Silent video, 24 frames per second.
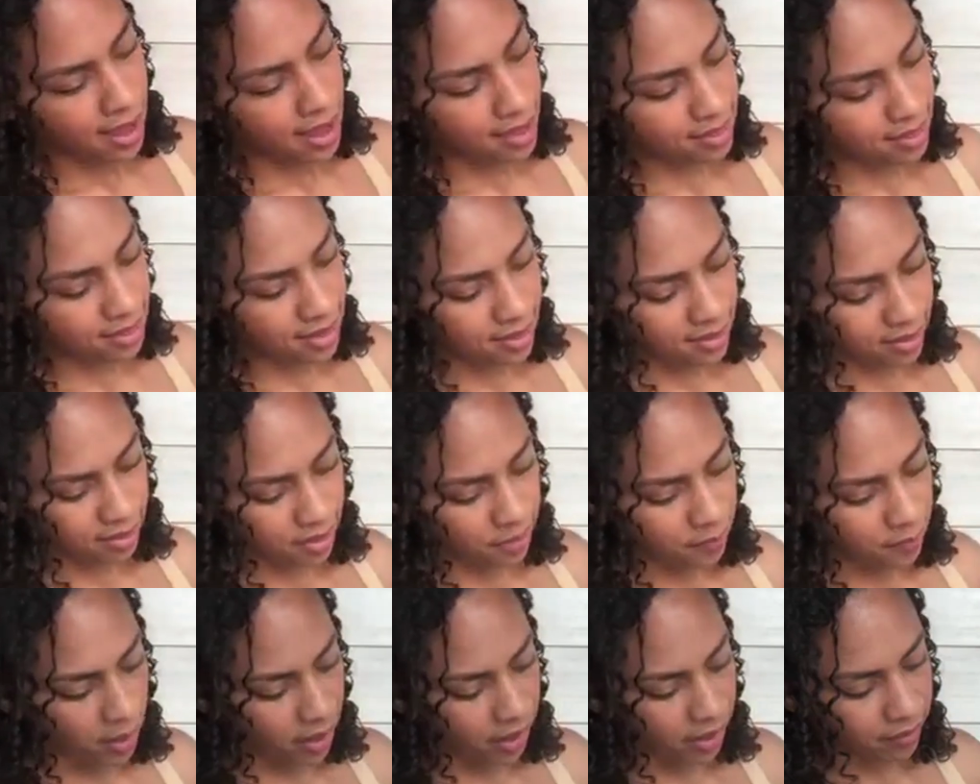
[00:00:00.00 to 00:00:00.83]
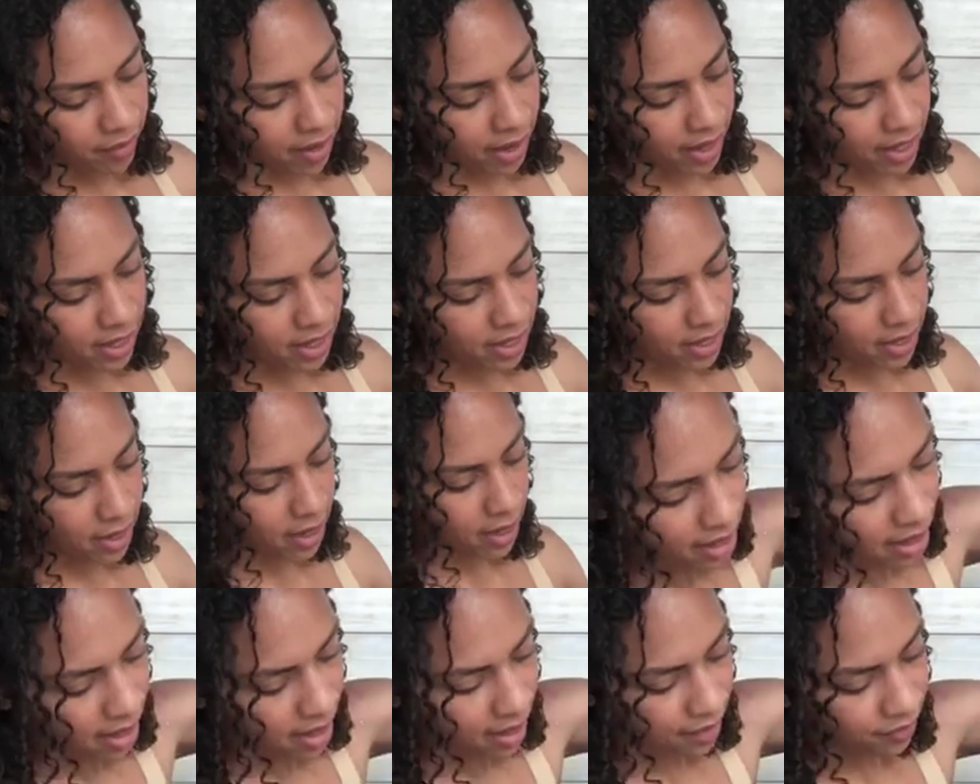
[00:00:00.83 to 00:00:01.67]
And then this pocket right
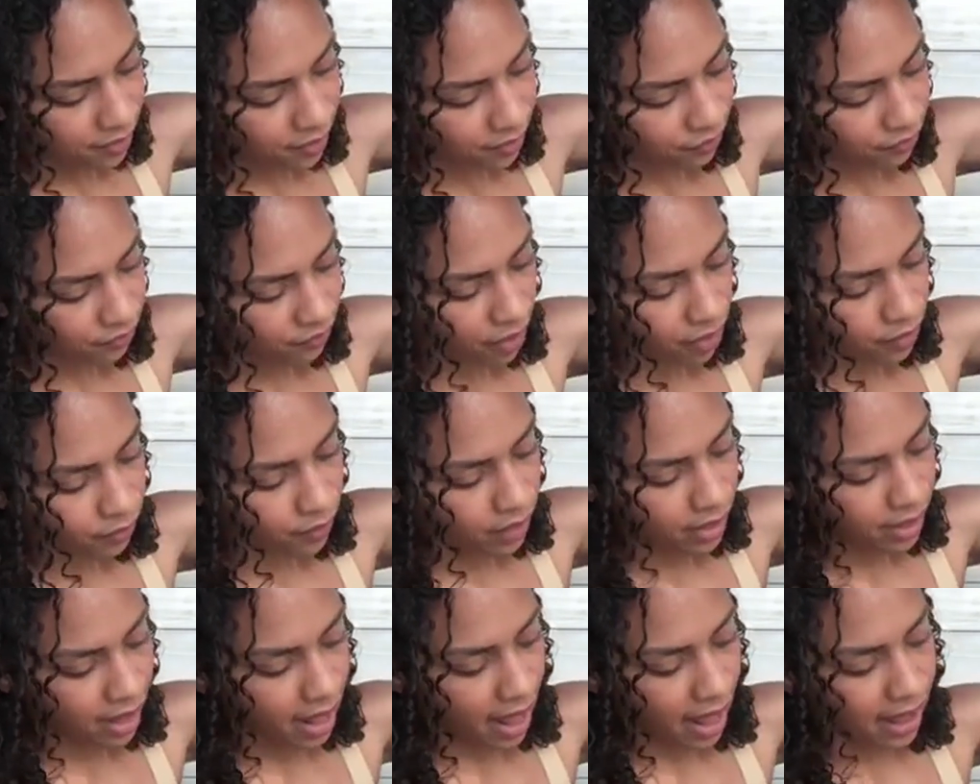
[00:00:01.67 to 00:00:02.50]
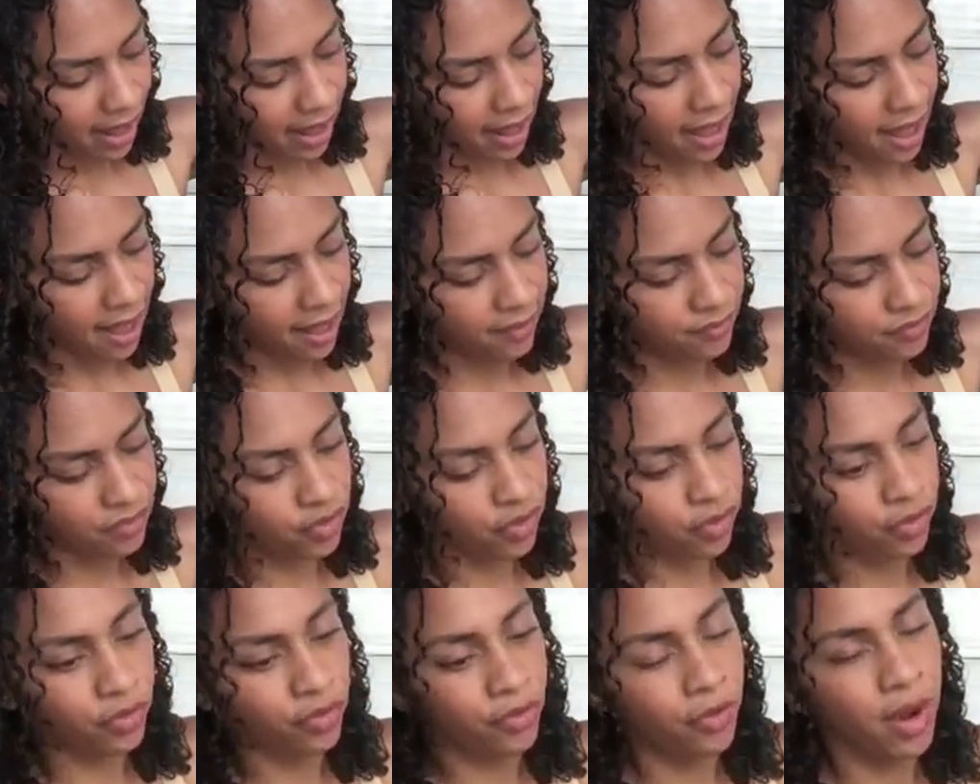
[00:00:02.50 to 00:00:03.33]
here, and this front one, I have
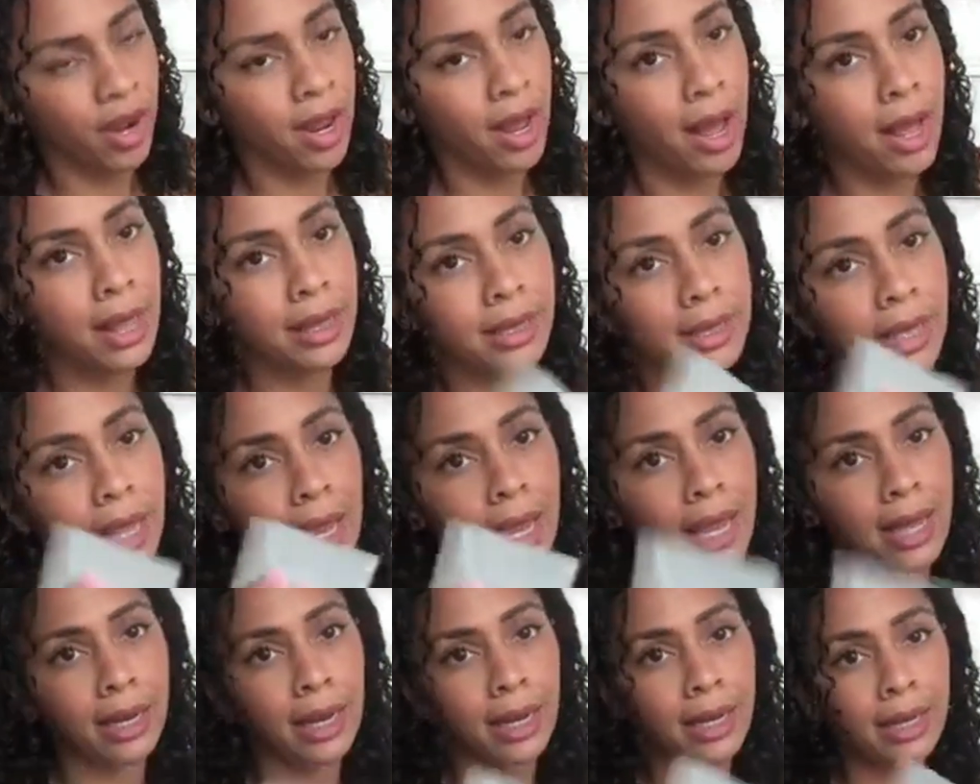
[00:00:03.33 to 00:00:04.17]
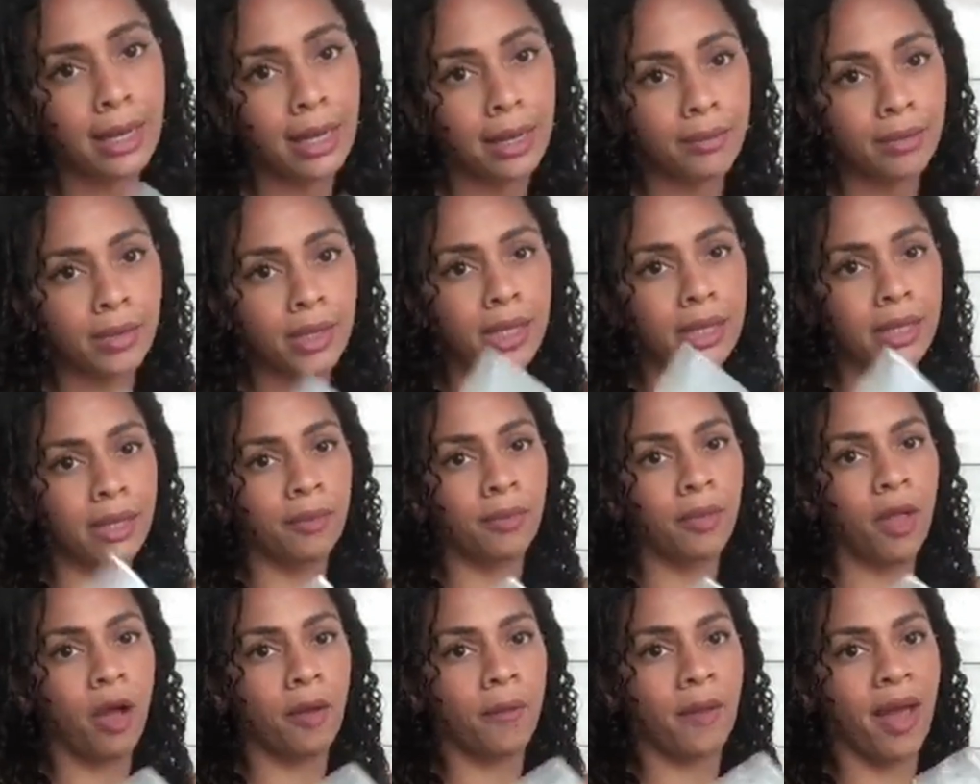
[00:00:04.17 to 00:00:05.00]
just crayons and an empty
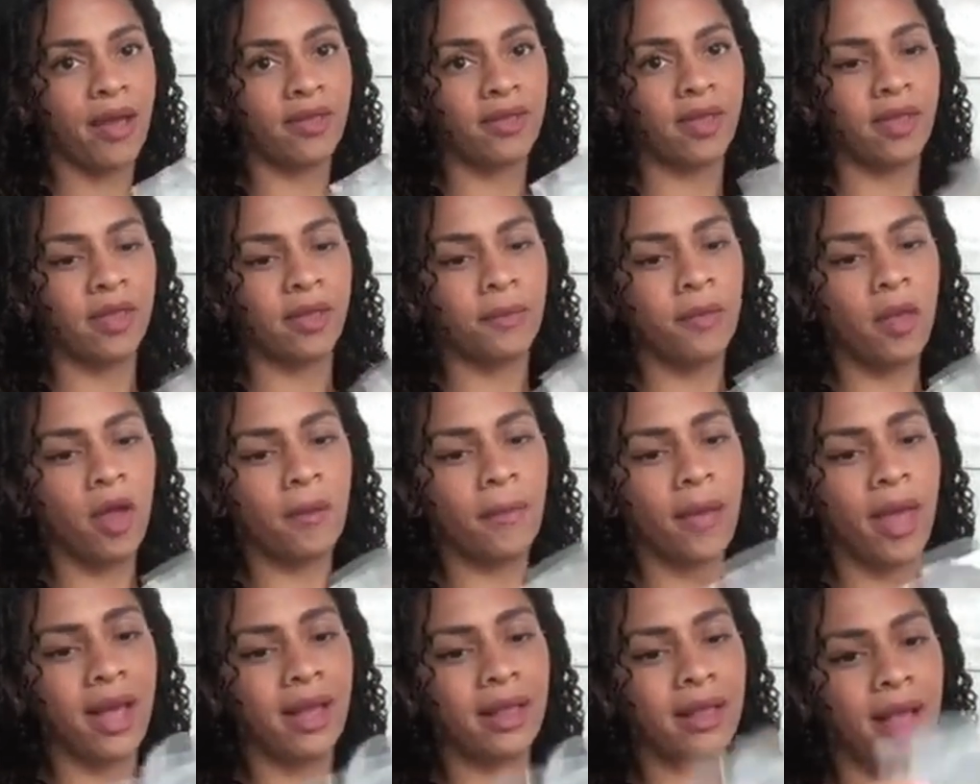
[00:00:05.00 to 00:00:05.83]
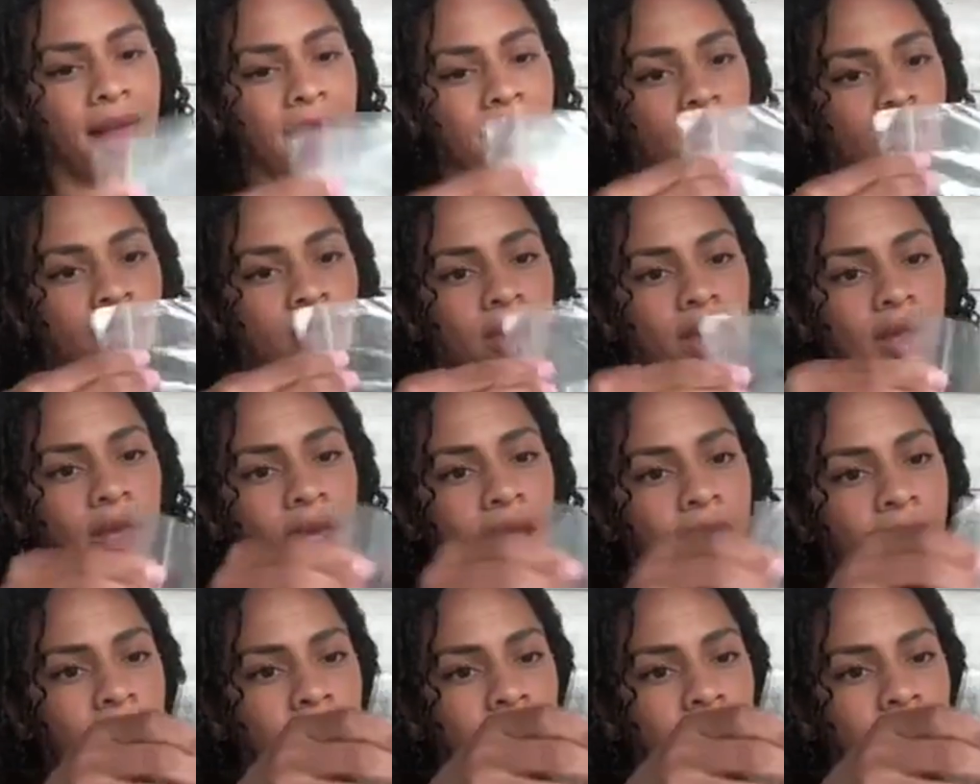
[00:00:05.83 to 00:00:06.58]
Ziploc bag. This Ziploc bag is actually